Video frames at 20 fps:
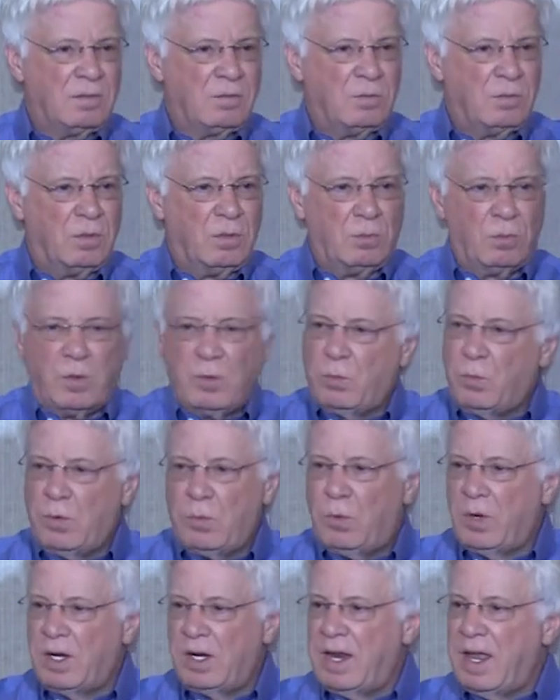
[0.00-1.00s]
We, we
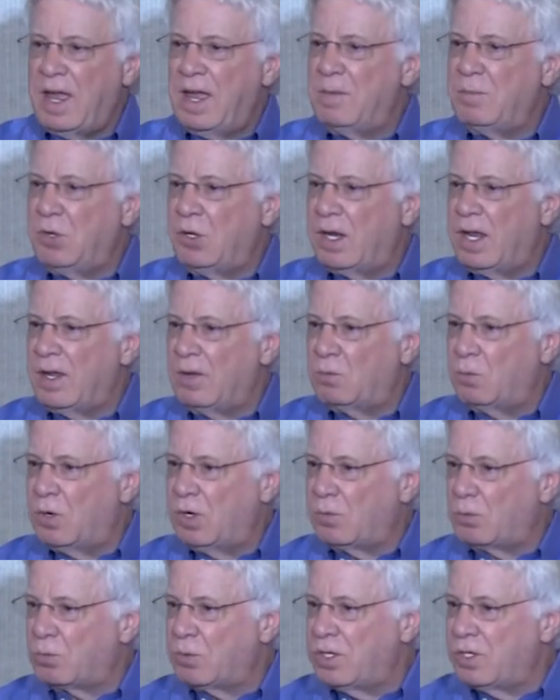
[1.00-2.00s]
wanted to emulate
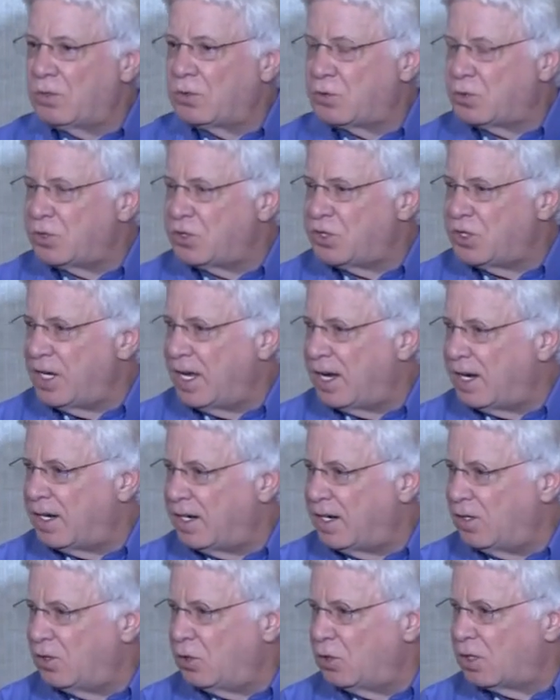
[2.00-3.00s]
what real
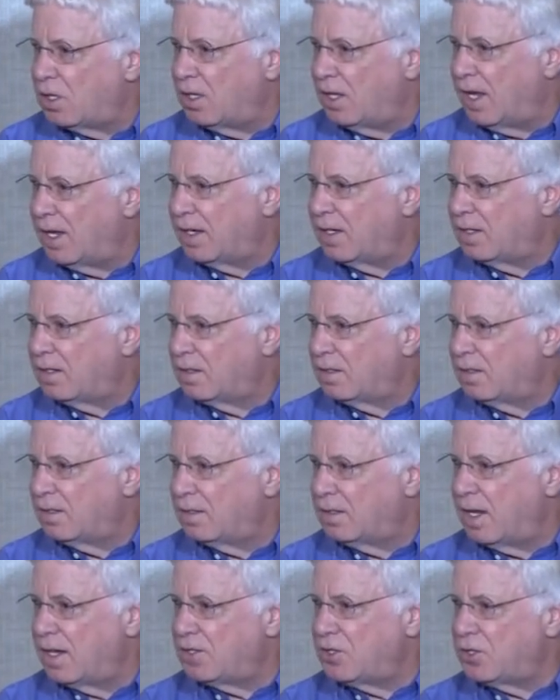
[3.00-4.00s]
Christianity looked like
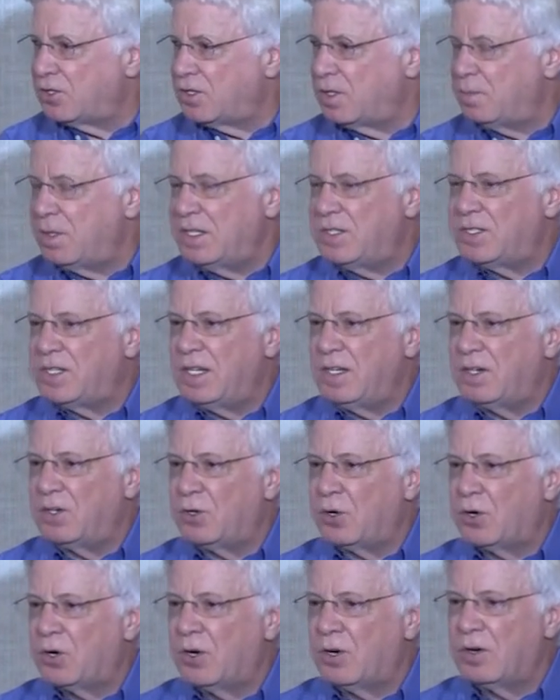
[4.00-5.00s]
not just to be seen and
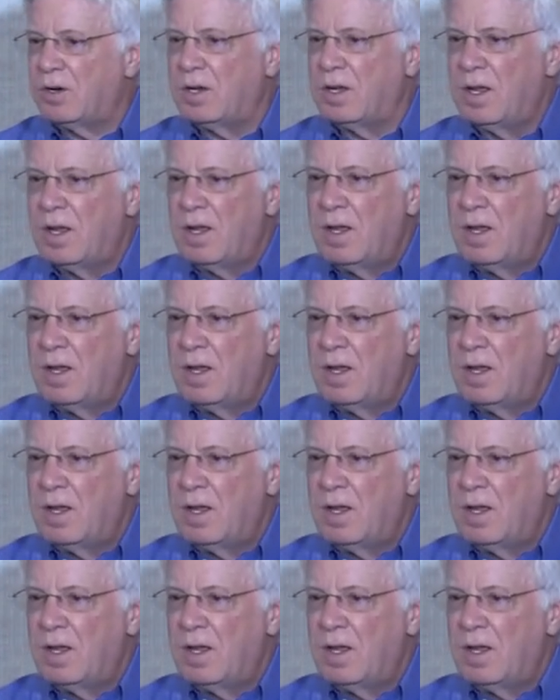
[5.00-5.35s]
heard,